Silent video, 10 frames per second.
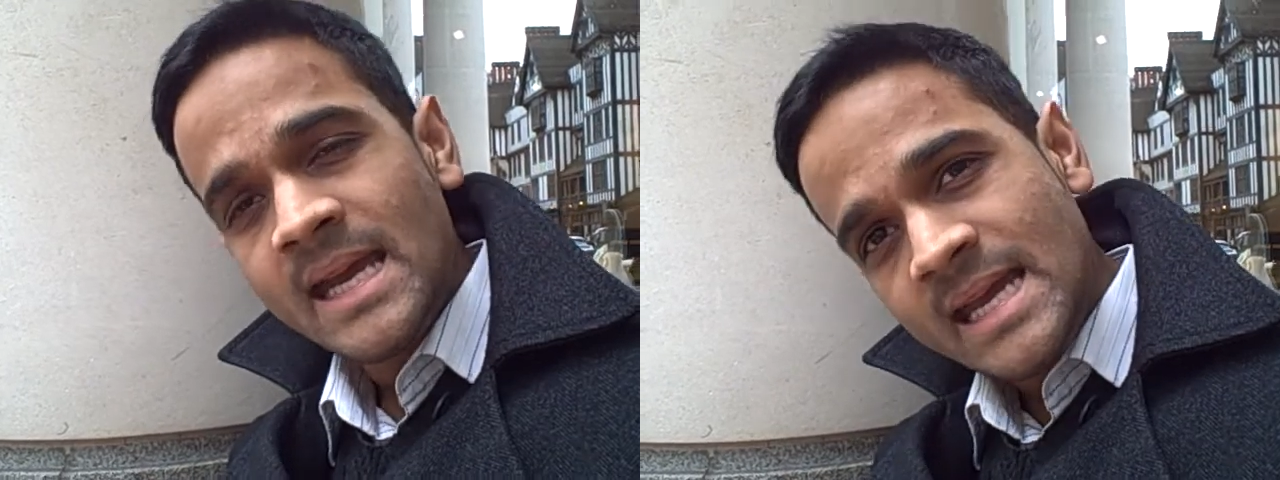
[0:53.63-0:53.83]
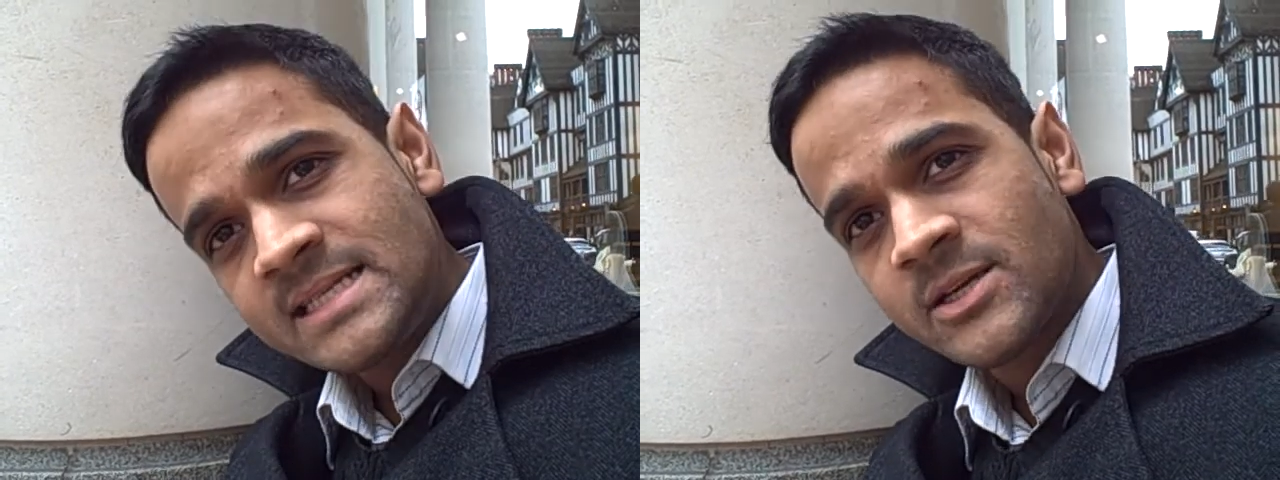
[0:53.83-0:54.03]

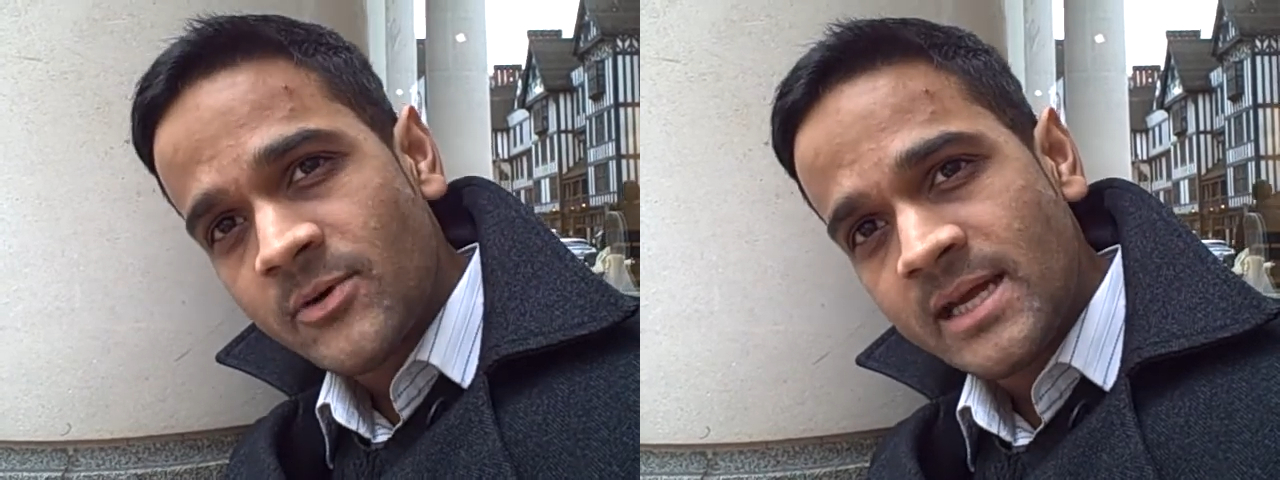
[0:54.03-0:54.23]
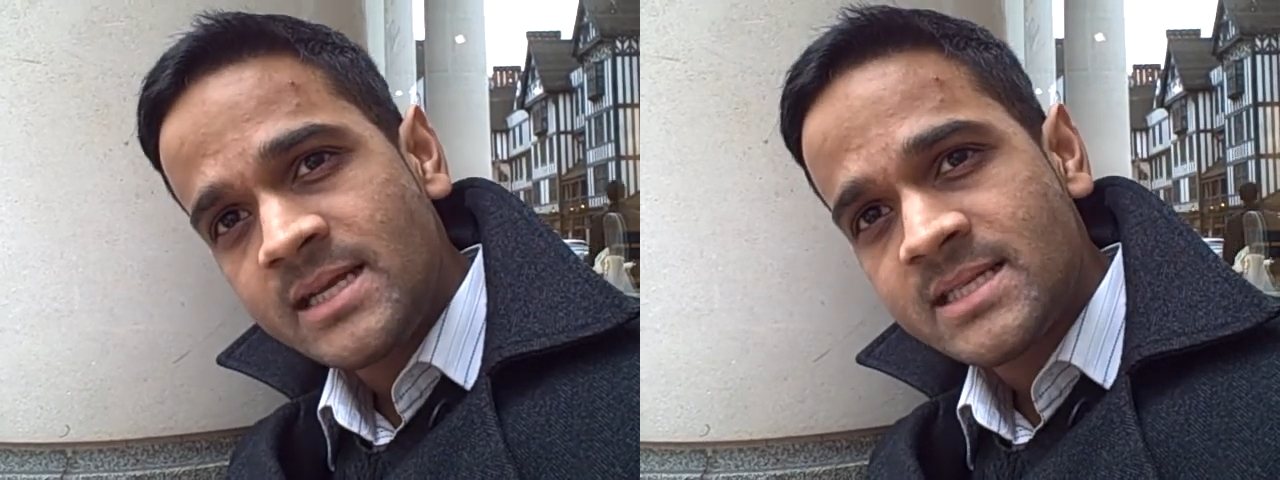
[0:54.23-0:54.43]

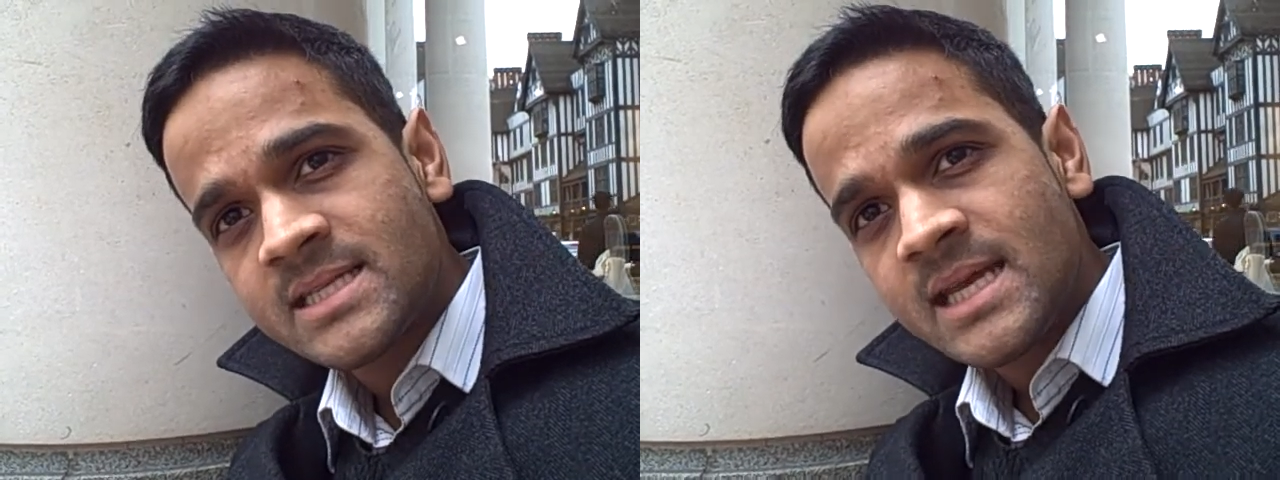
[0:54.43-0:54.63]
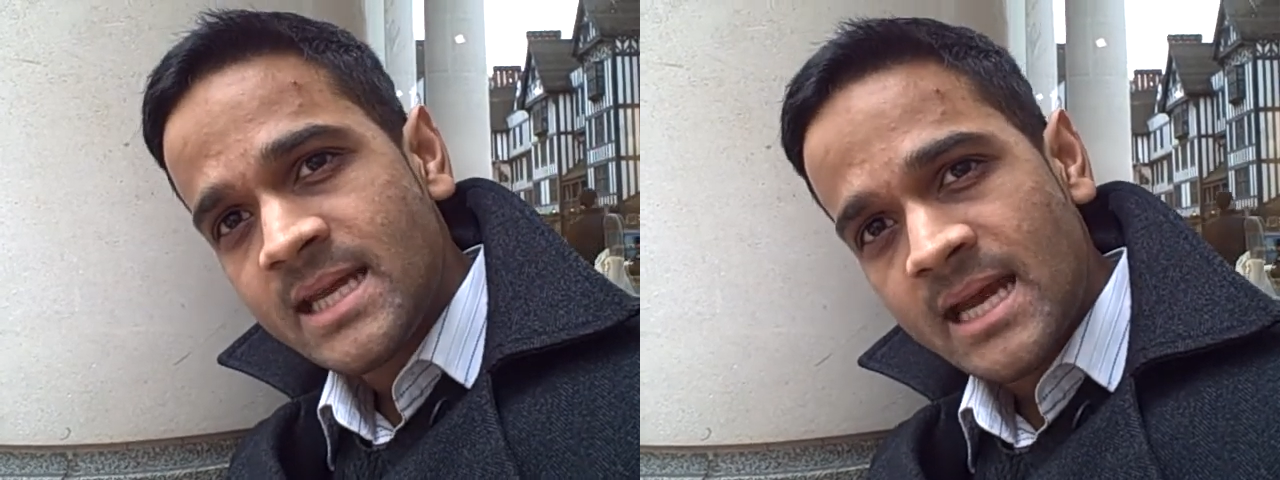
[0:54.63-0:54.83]

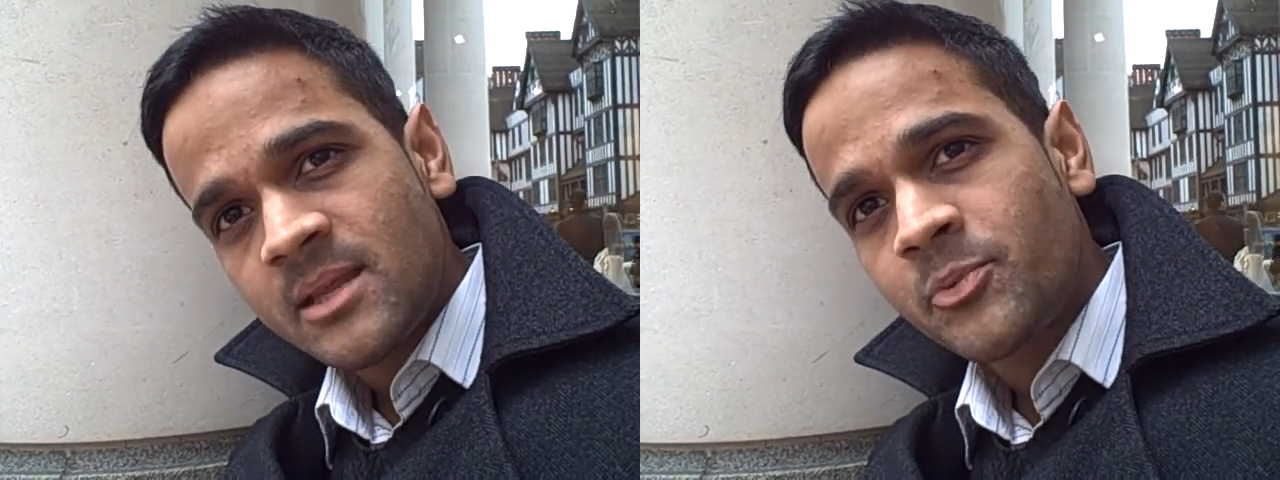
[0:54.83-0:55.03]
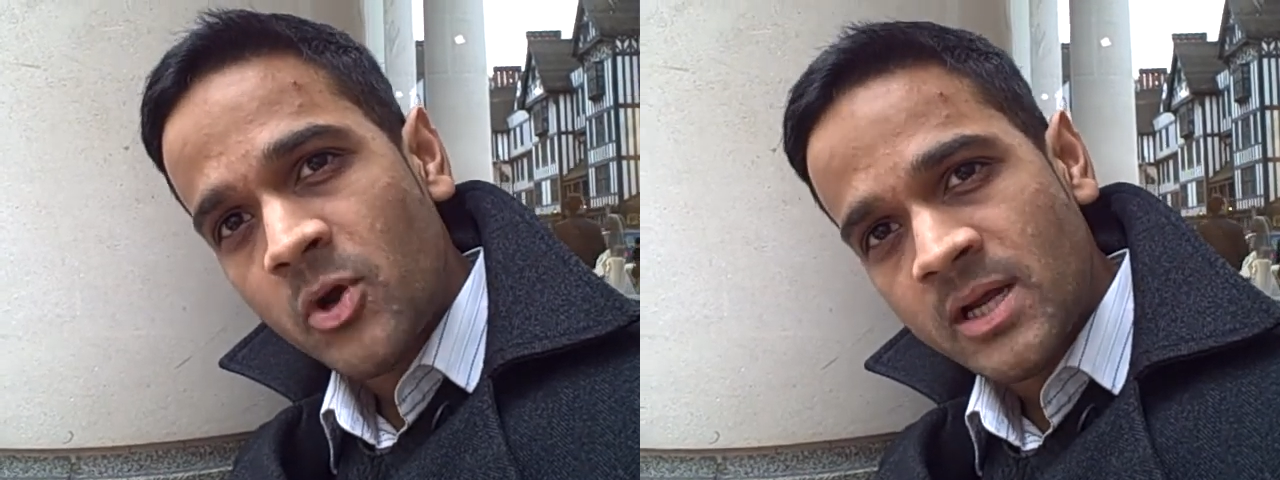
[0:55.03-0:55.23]
iterate get
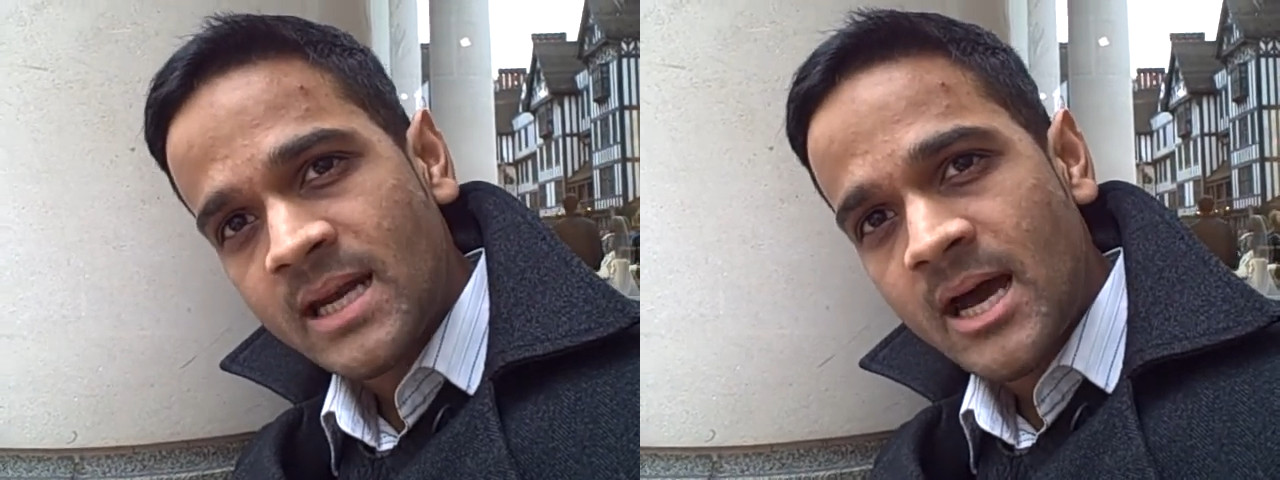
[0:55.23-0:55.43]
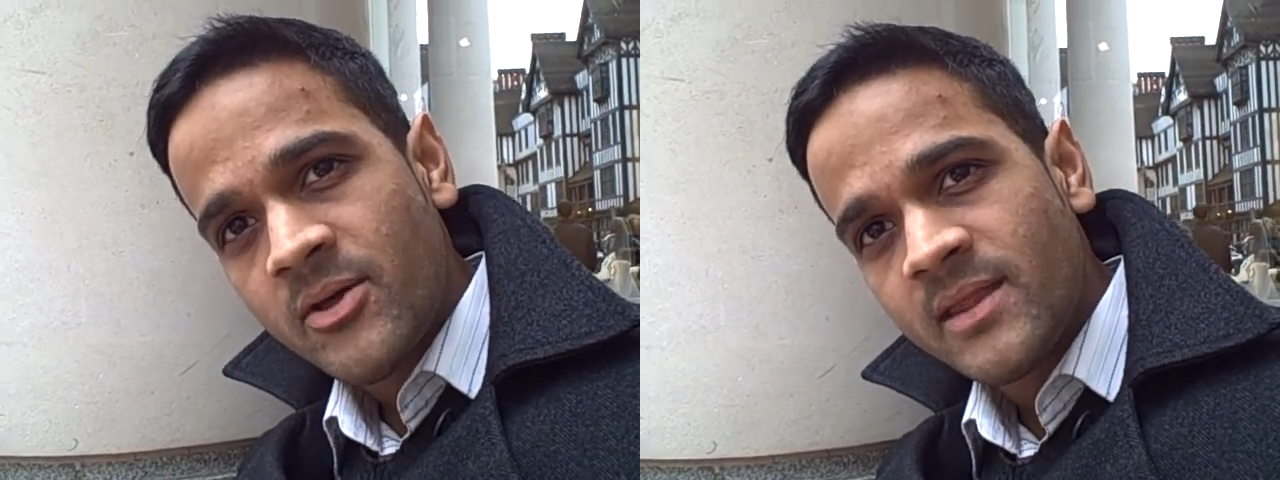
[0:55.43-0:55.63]
the
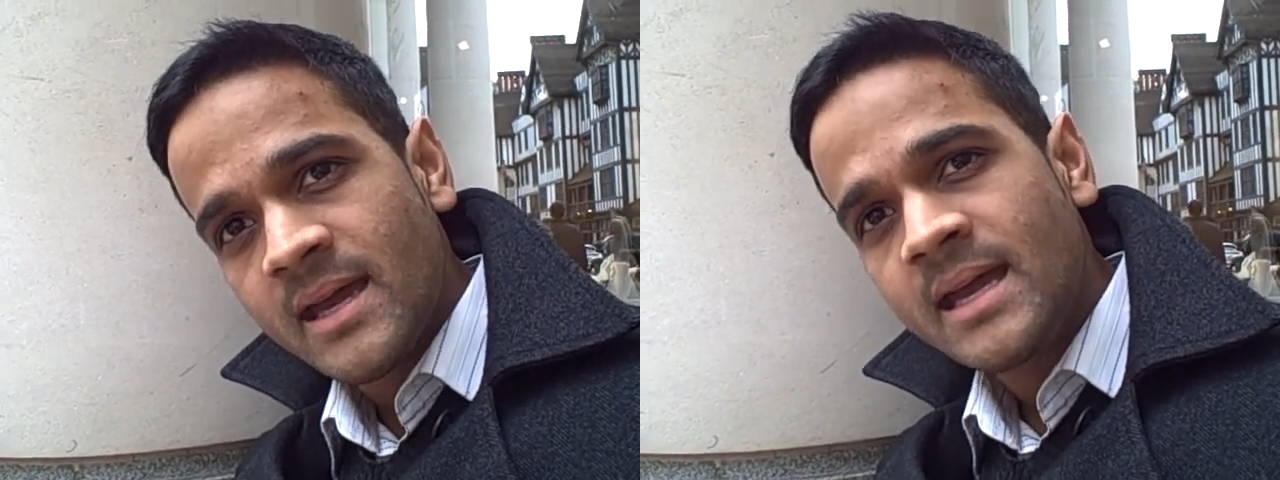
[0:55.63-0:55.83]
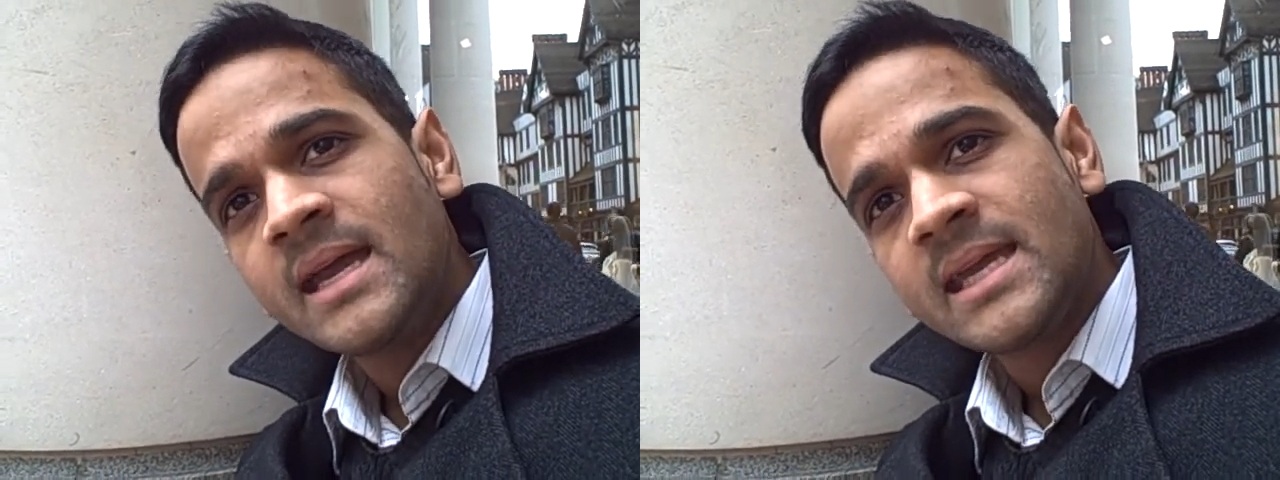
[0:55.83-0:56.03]
product out there